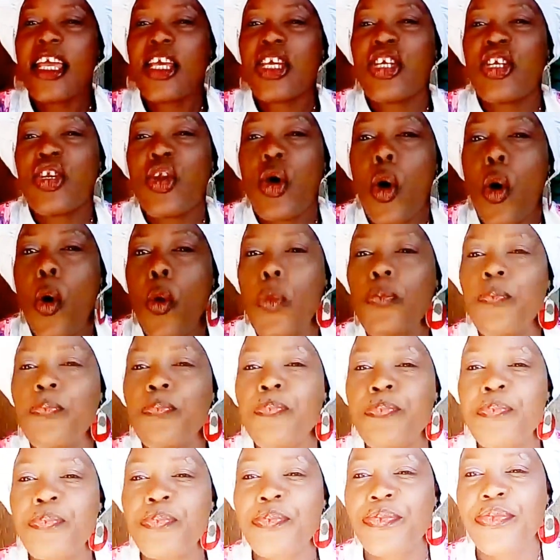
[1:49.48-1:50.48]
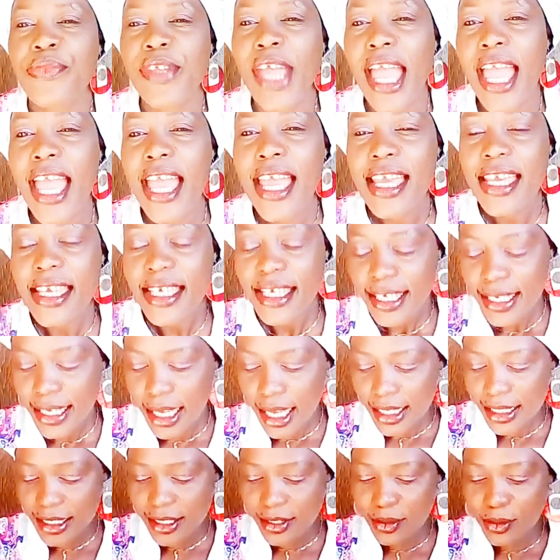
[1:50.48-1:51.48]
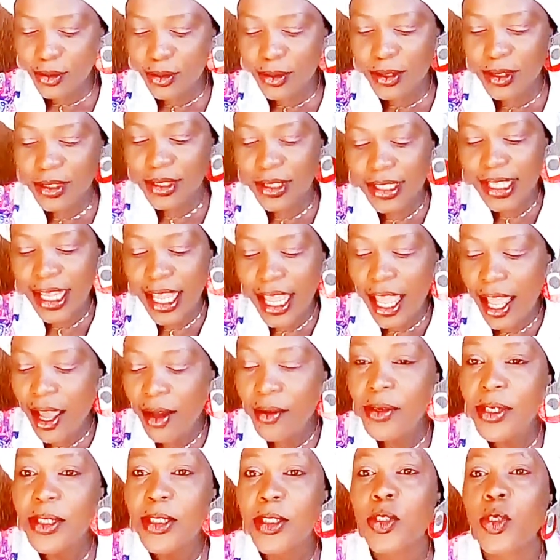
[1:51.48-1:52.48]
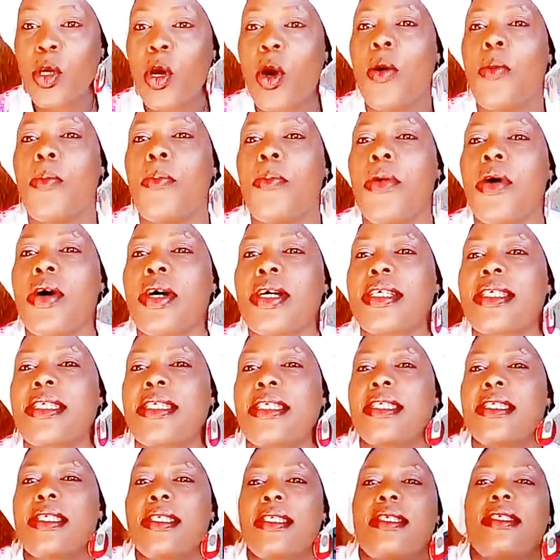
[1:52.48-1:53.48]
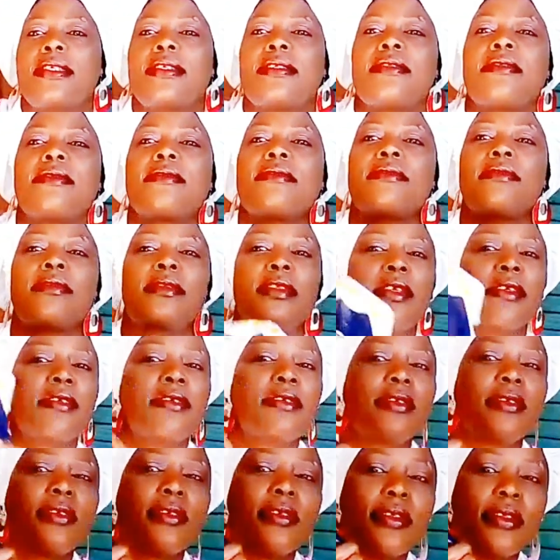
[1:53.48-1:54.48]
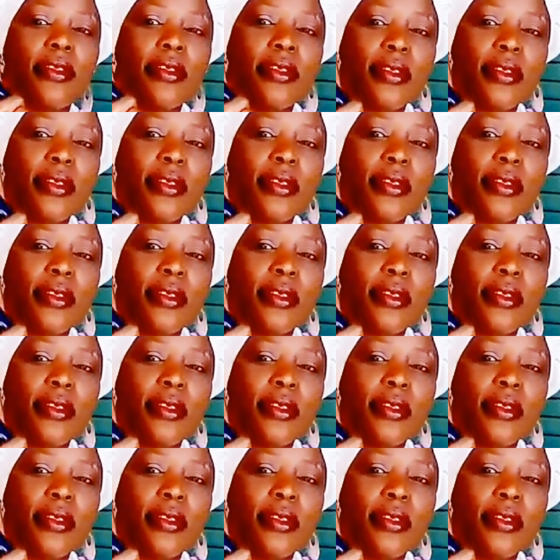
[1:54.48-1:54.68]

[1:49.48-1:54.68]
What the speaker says: You know. Yes, so today I want to unbox this.